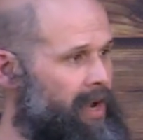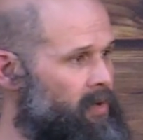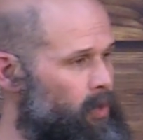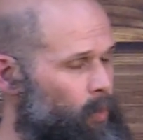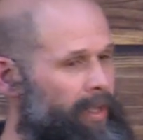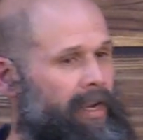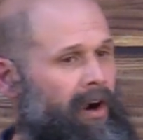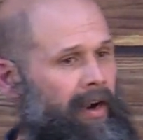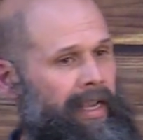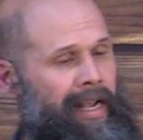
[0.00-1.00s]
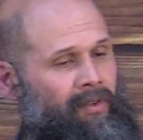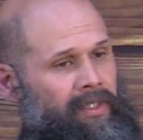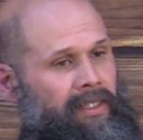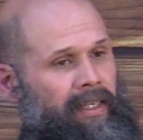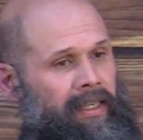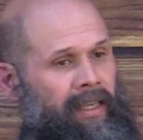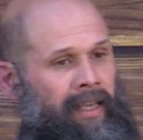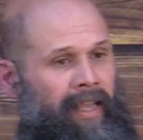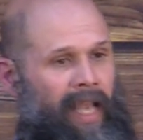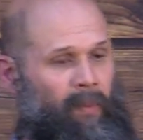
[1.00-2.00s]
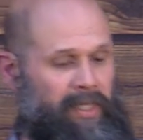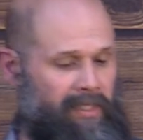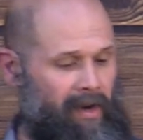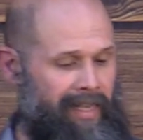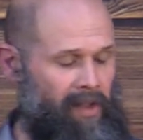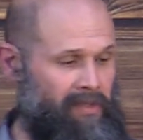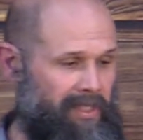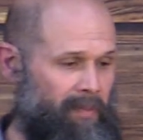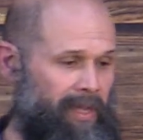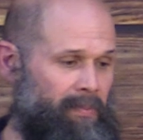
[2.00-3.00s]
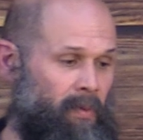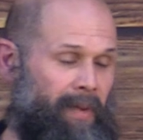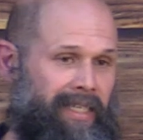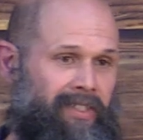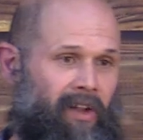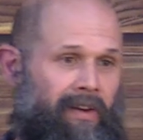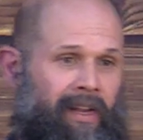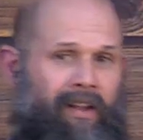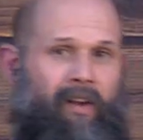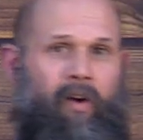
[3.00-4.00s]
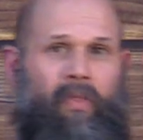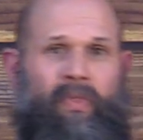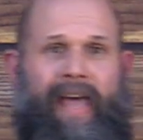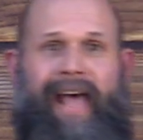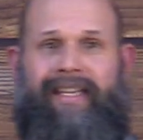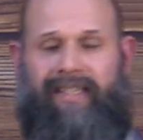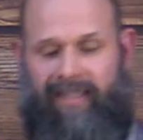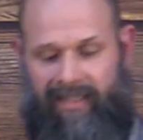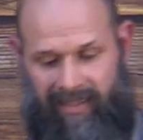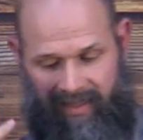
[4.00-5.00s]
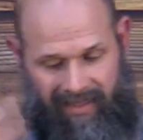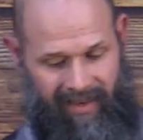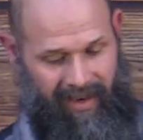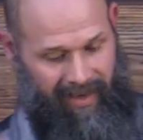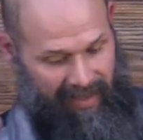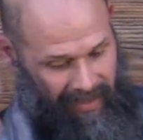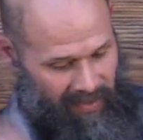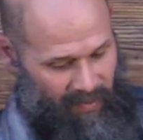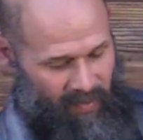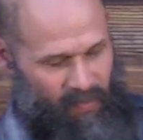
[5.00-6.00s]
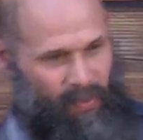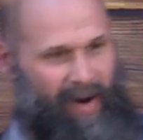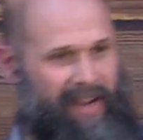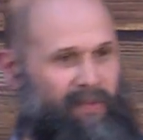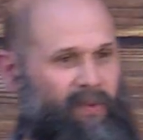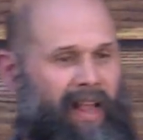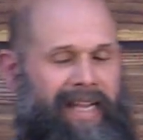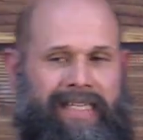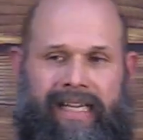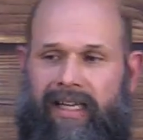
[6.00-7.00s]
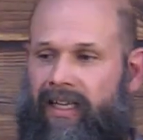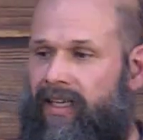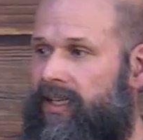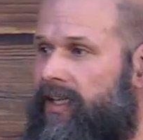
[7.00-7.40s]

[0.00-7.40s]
how good we are at counseling, and we start counseling people based on that prideful idea,